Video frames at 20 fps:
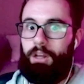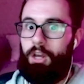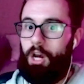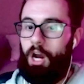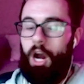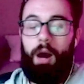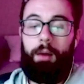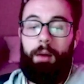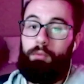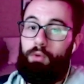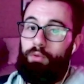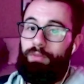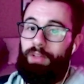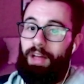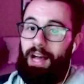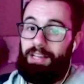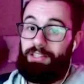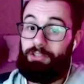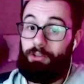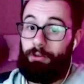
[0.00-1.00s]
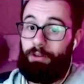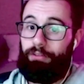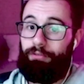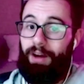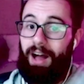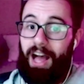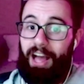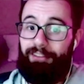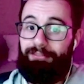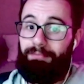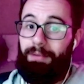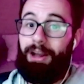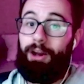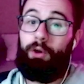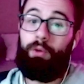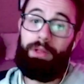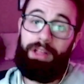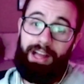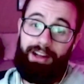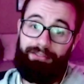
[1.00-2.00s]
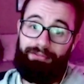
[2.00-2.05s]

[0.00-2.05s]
A move that has 35 might only have